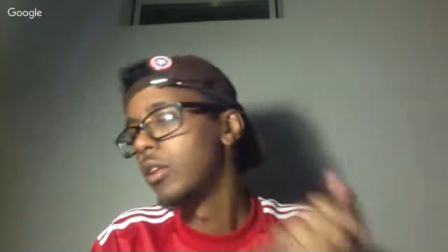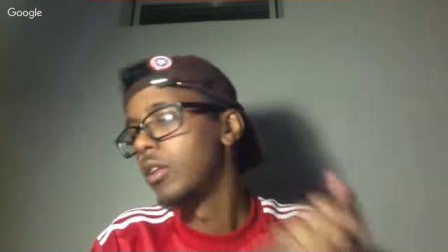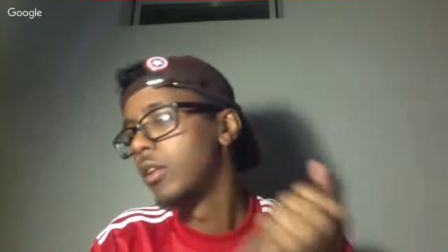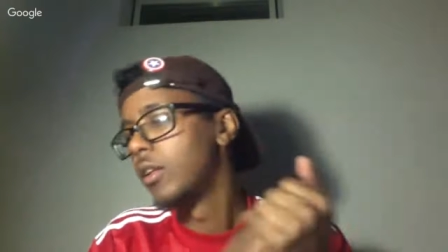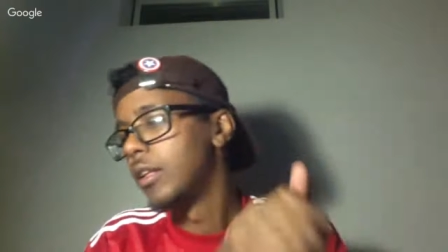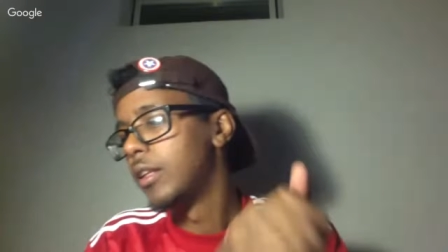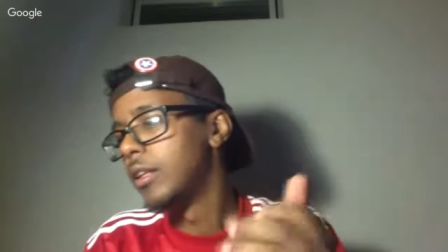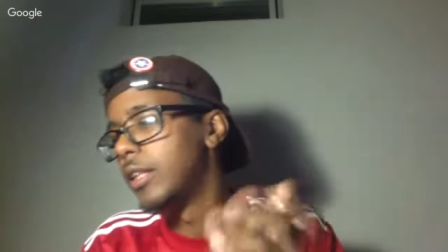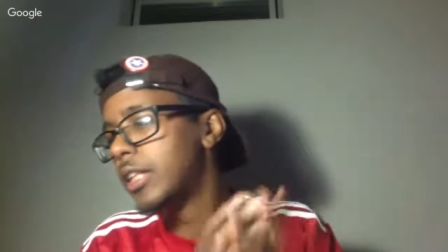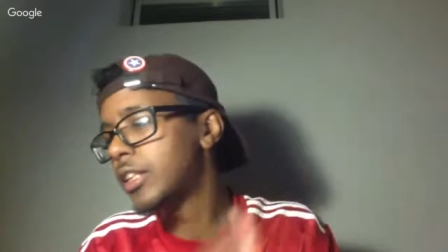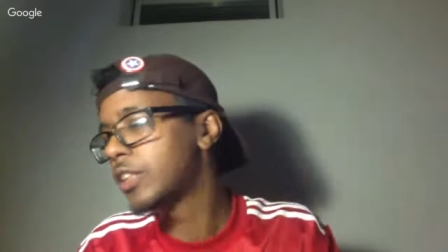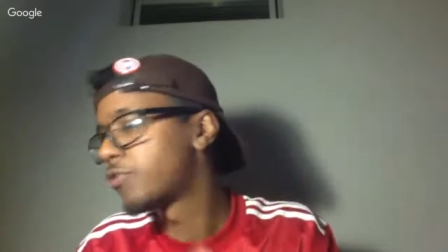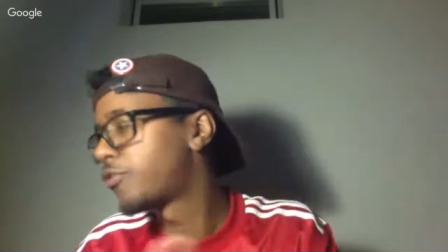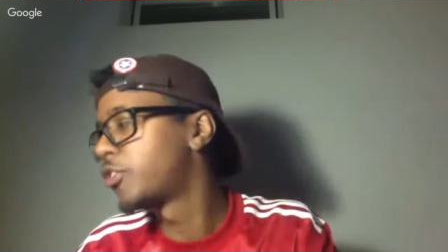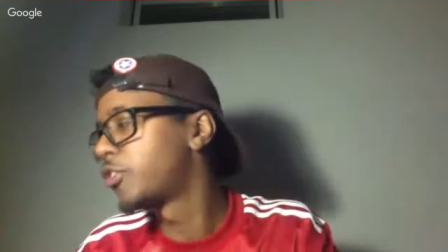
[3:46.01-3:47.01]
Let's
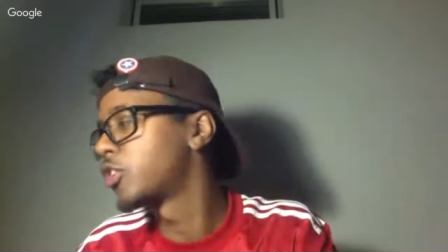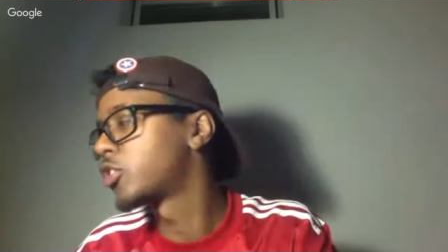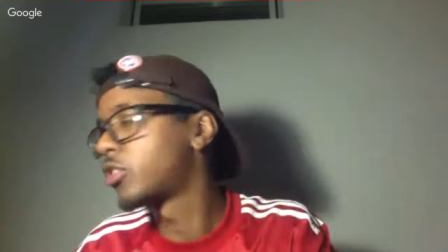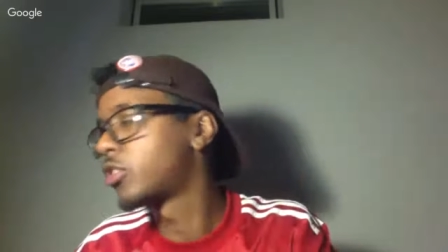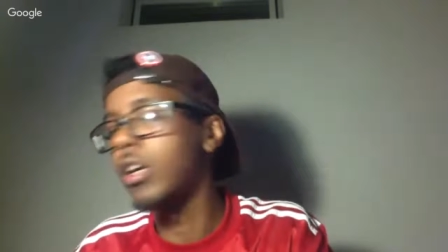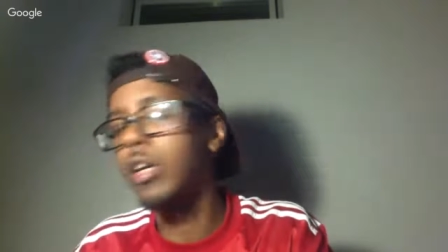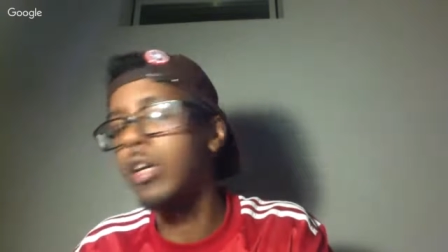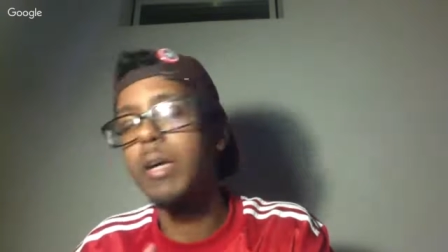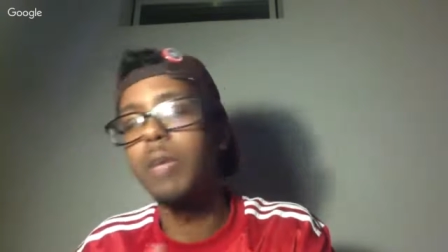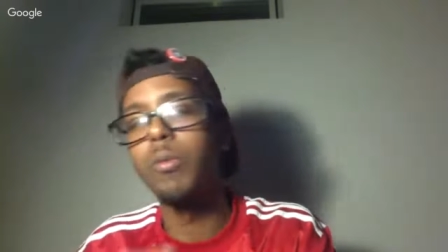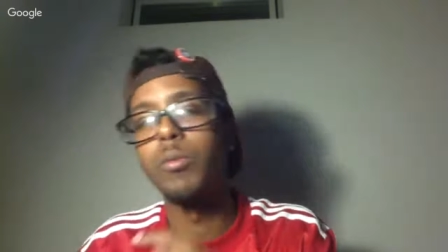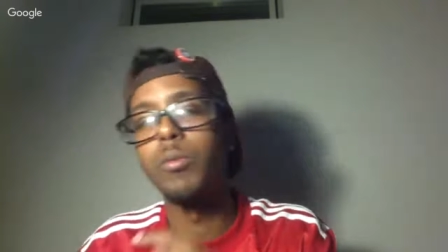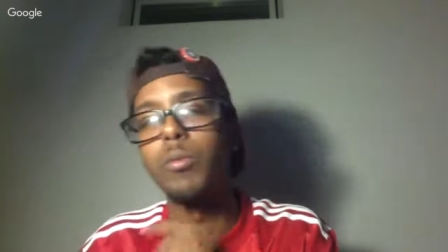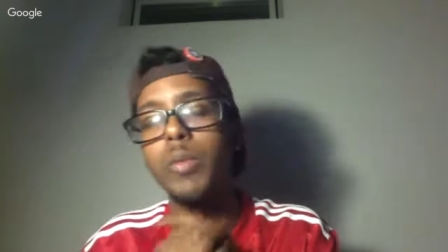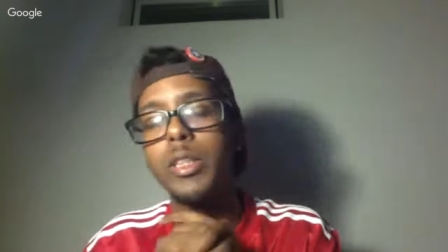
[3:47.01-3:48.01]
first talk about when, when
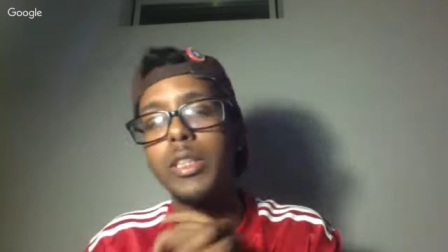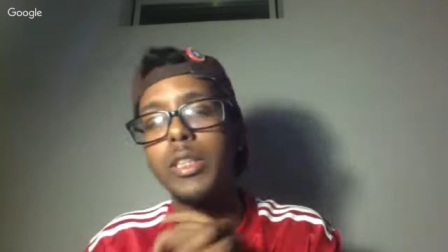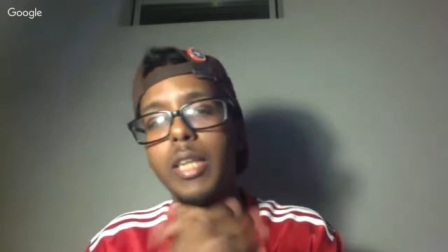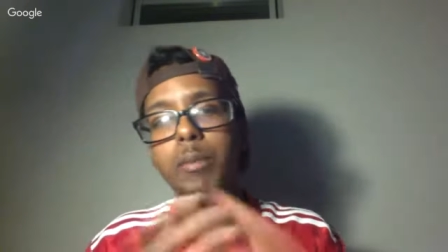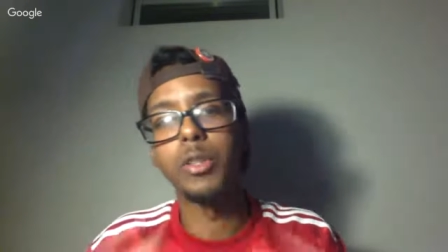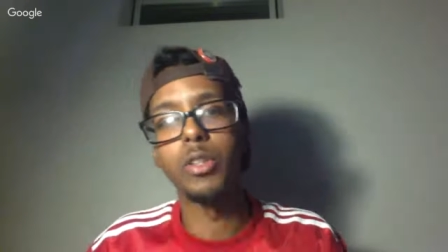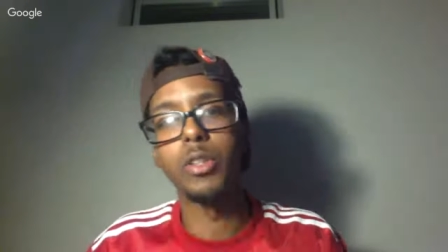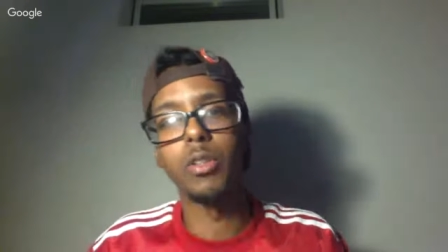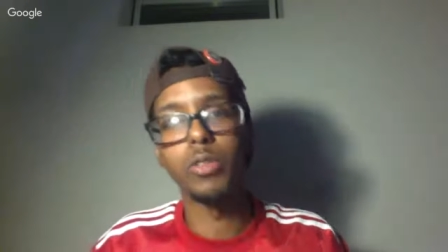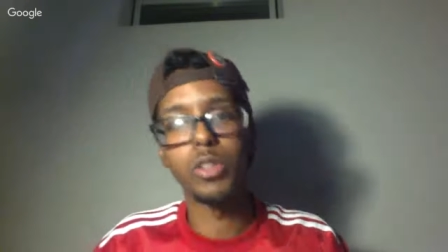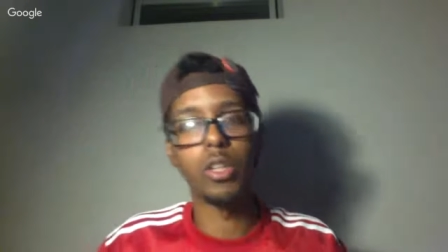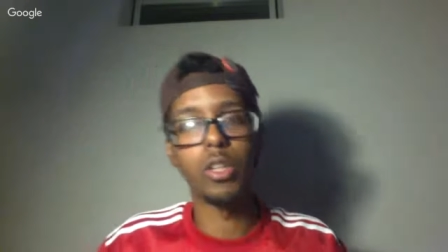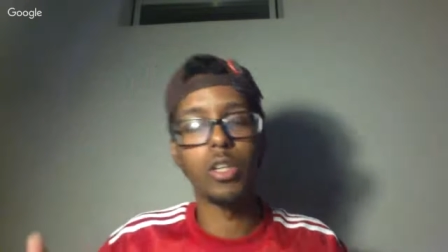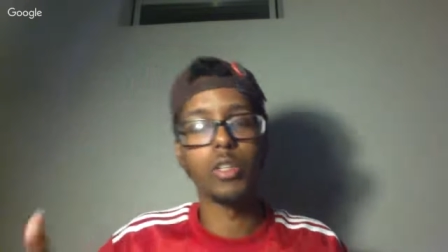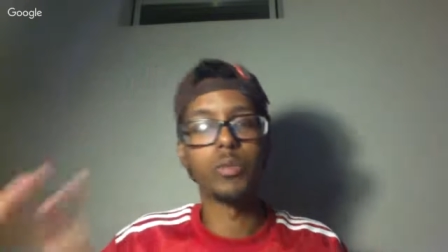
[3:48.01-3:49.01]
this episode starts.
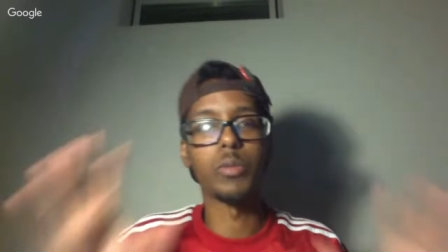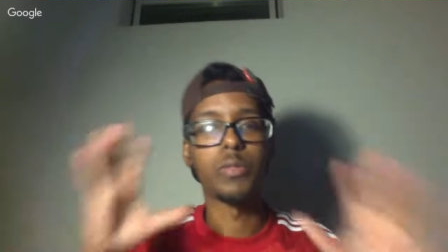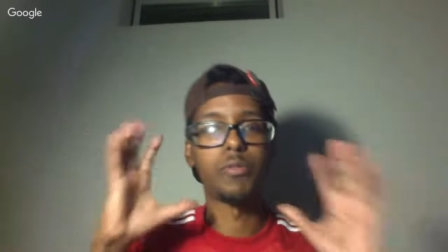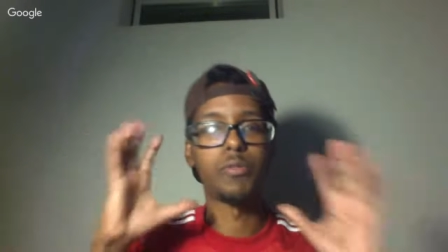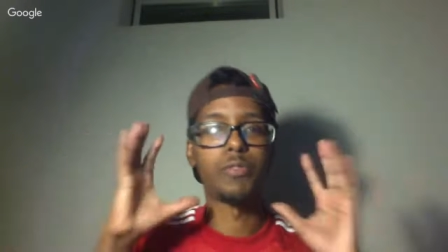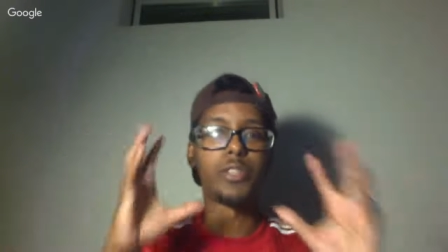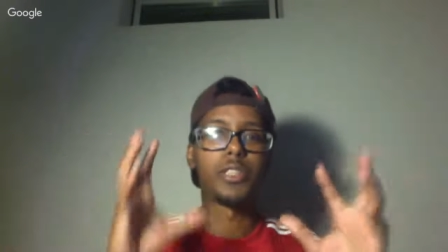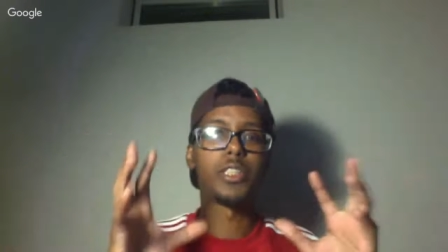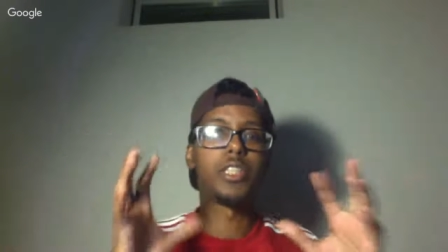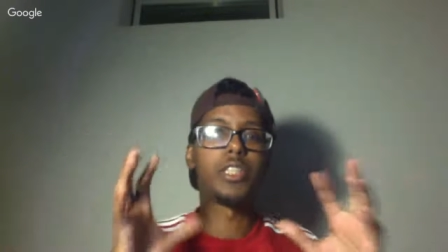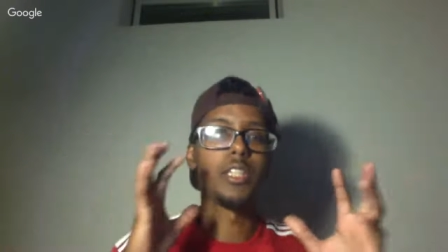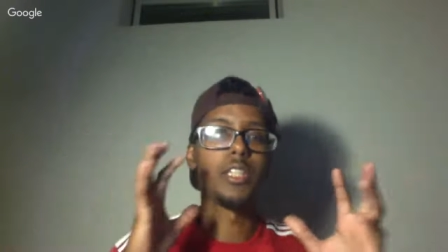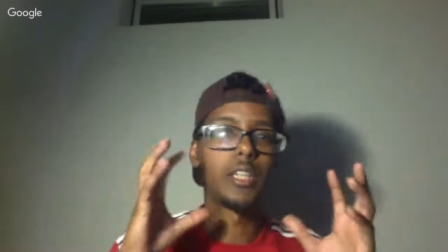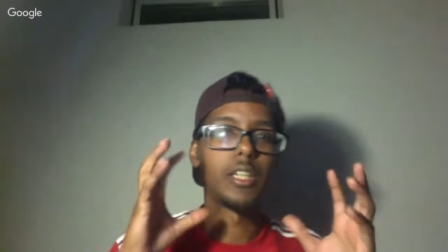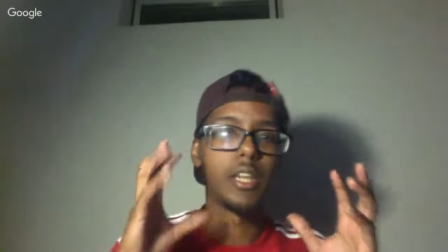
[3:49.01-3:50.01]
We first see
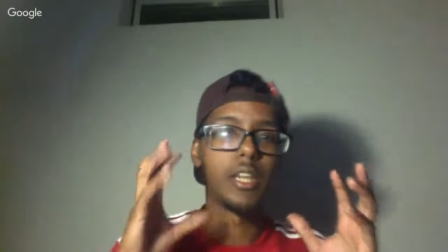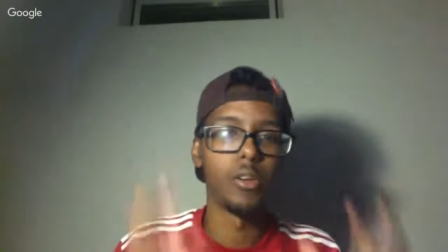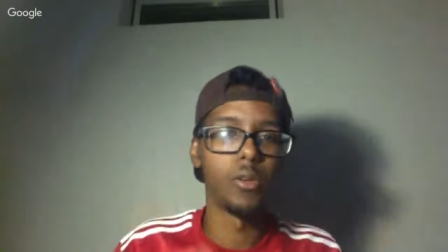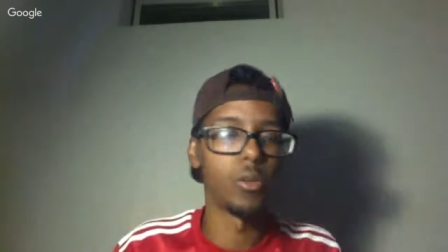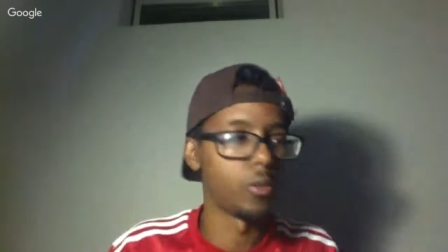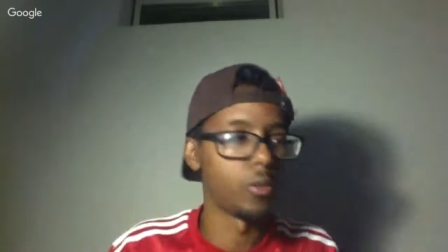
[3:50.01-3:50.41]
Carol